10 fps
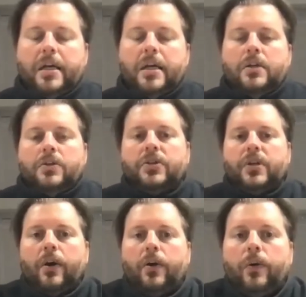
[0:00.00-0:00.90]

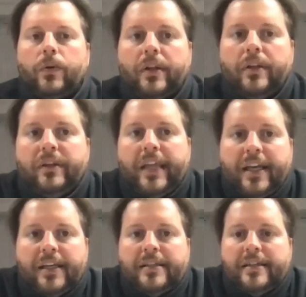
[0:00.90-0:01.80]
so they
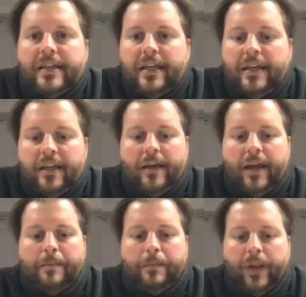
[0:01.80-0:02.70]
can see
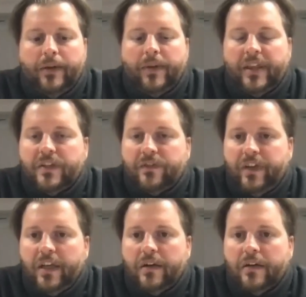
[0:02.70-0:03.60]
and play with these
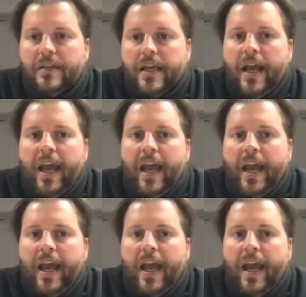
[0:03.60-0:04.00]
figures